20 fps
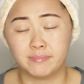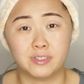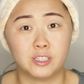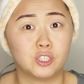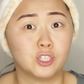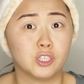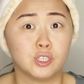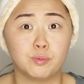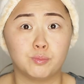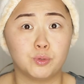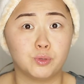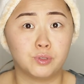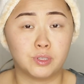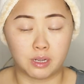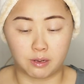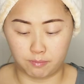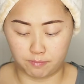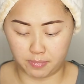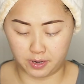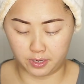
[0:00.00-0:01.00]
it just smooths
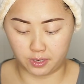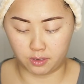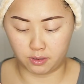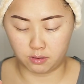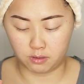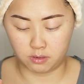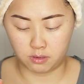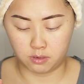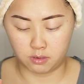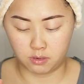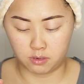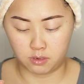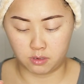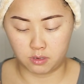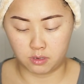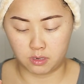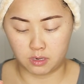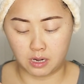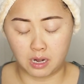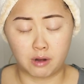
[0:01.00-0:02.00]
out better
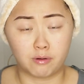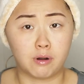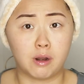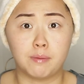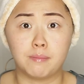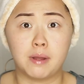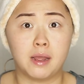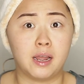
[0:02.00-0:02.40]
around